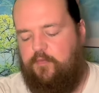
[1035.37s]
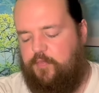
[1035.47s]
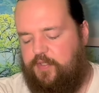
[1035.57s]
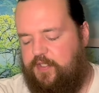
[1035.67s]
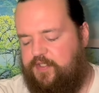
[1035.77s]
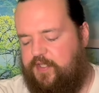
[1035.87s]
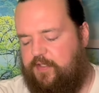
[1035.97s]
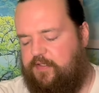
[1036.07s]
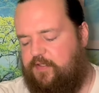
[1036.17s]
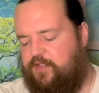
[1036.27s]
Put this
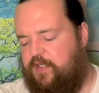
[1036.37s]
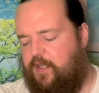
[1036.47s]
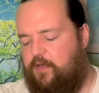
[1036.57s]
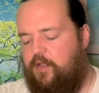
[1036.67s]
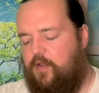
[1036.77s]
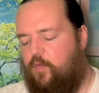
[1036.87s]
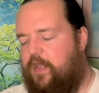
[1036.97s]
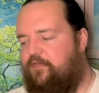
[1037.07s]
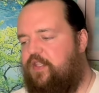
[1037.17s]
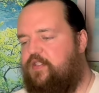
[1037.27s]
deck to the side. We
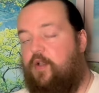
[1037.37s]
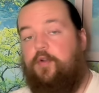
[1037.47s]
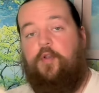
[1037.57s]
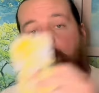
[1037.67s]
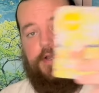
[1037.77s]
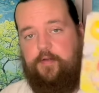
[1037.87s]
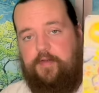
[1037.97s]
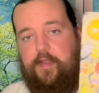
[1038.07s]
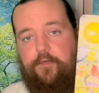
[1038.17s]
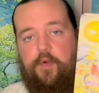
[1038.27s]
have the Sun card.
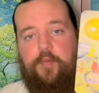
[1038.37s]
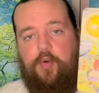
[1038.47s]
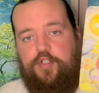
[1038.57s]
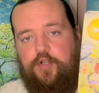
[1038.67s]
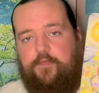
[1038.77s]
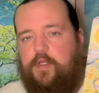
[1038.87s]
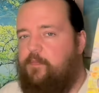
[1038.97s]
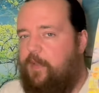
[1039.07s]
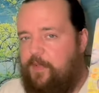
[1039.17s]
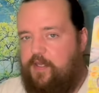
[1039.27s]
Now, for a portion of you, you
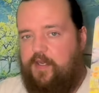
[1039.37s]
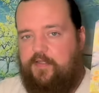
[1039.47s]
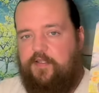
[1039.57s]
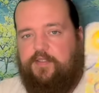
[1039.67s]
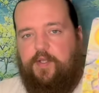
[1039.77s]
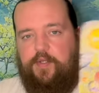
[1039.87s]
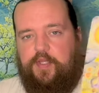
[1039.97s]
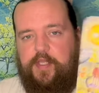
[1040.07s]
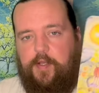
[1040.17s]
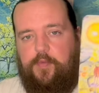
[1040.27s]
might be connected to a
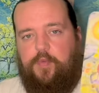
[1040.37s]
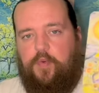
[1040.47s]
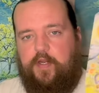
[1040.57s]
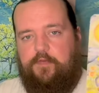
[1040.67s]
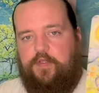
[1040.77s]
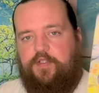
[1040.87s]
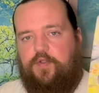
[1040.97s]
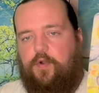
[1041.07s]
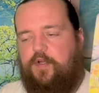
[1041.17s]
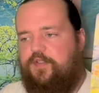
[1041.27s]
Leo whenever this
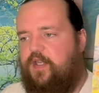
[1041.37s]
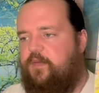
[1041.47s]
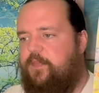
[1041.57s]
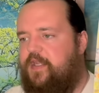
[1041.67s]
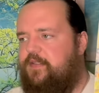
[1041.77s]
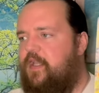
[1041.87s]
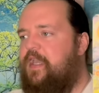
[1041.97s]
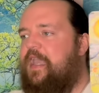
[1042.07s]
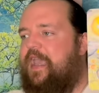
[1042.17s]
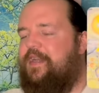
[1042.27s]
card is in the mix,
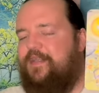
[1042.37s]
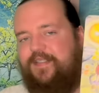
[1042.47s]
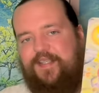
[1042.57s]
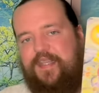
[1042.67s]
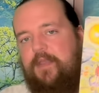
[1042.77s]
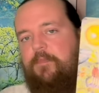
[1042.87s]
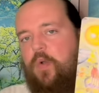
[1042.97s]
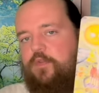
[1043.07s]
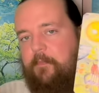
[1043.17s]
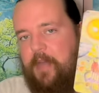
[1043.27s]
and it is the
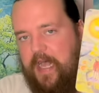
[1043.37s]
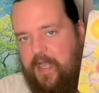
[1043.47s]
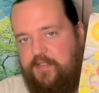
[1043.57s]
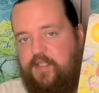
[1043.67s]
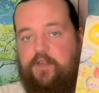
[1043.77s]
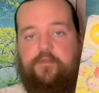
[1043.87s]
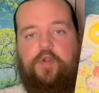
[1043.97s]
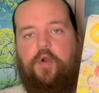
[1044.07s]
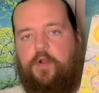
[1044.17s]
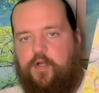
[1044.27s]
most positive
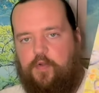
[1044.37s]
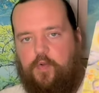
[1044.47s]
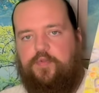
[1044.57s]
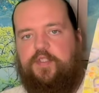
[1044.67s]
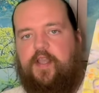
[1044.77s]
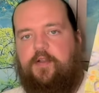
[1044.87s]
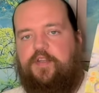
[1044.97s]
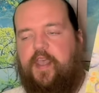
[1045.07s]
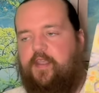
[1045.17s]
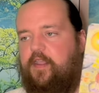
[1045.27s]
card in the whole entire
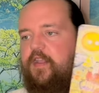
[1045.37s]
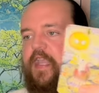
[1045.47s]
deck.